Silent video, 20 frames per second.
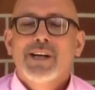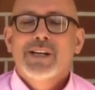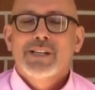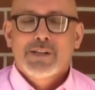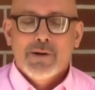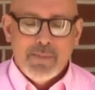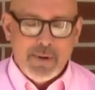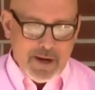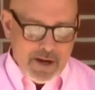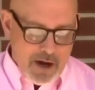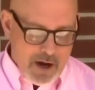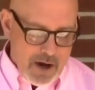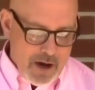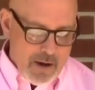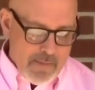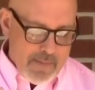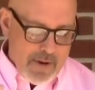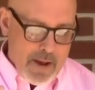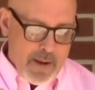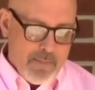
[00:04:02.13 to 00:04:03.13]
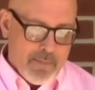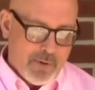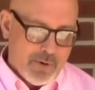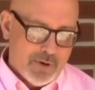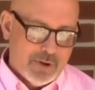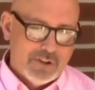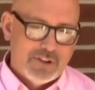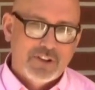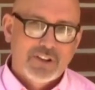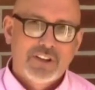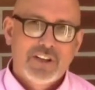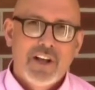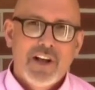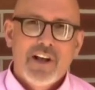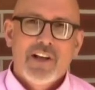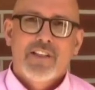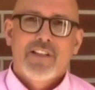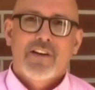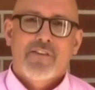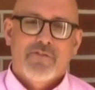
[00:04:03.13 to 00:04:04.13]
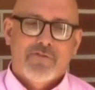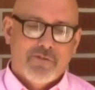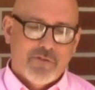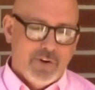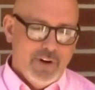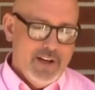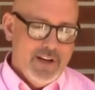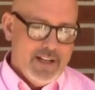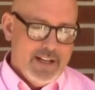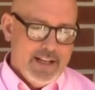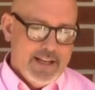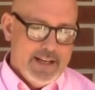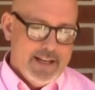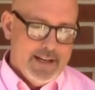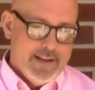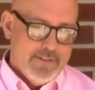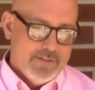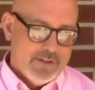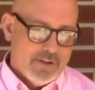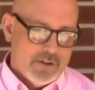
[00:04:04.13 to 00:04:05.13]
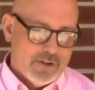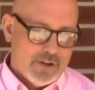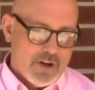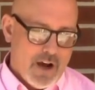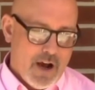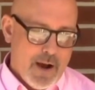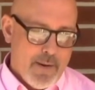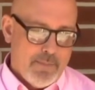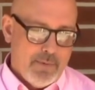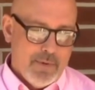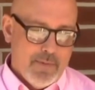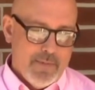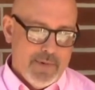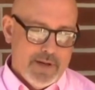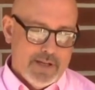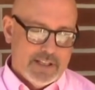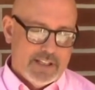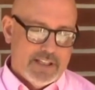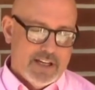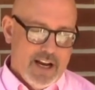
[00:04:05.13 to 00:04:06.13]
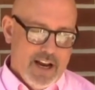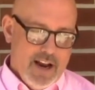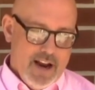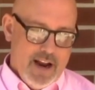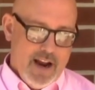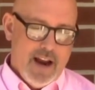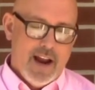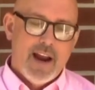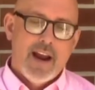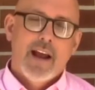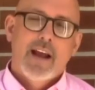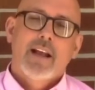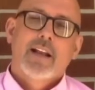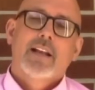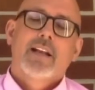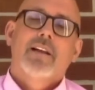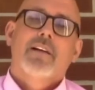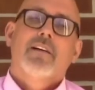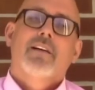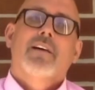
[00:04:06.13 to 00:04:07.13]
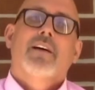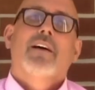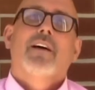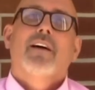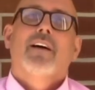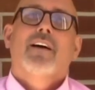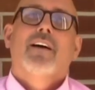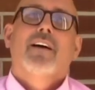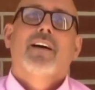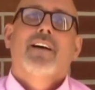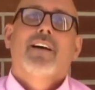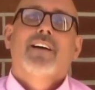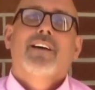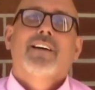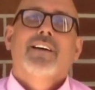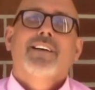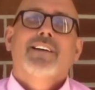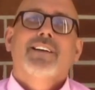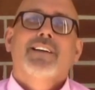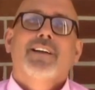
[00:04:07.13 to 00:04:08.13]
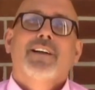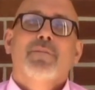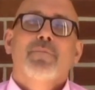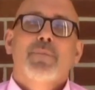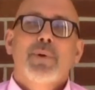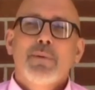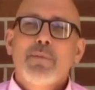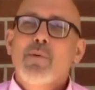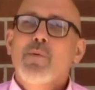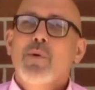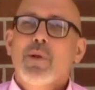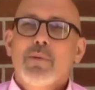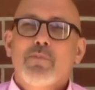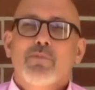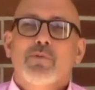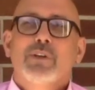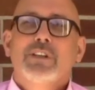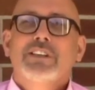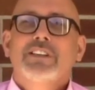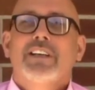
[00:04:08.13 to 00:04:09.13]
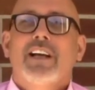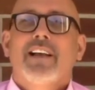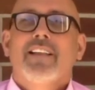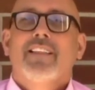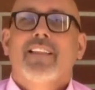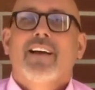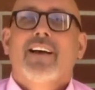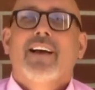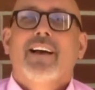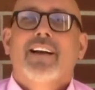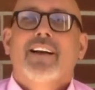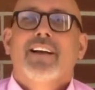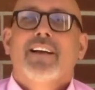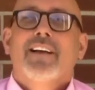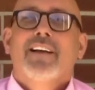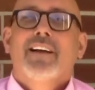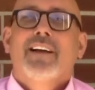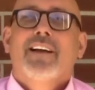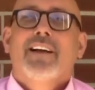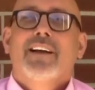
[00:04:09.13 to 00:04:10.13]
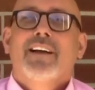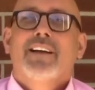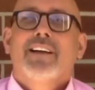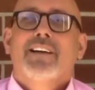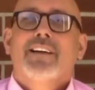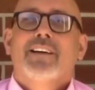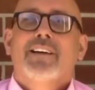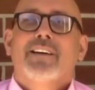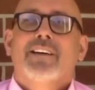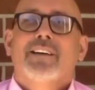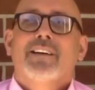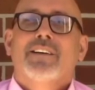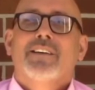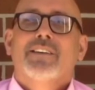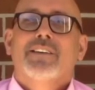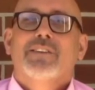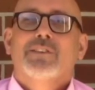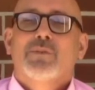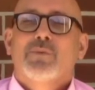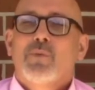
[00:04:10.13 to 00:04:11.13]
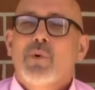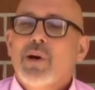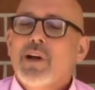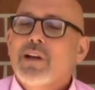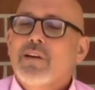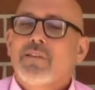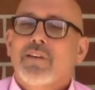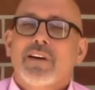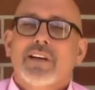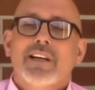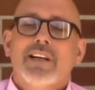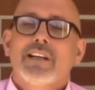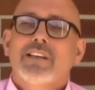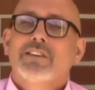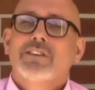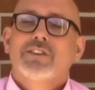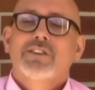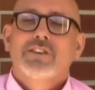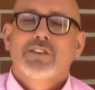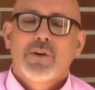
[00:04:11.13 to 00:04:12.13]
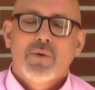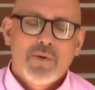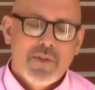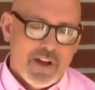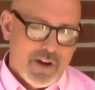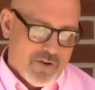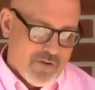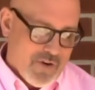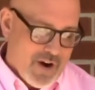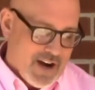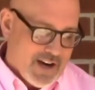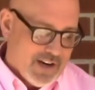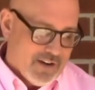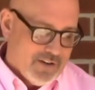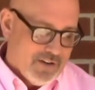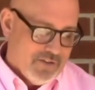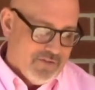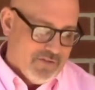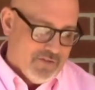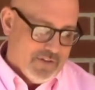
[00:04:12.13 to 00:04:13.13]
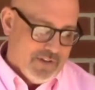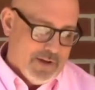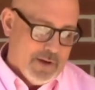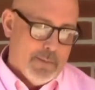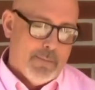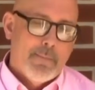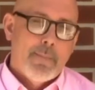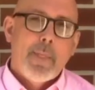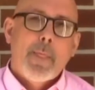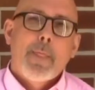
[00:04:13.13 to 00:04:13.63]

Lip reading: So become a person that freely gives those compliments, and people will appreciate that. And it's a way of, again, just showing that gratitude for them.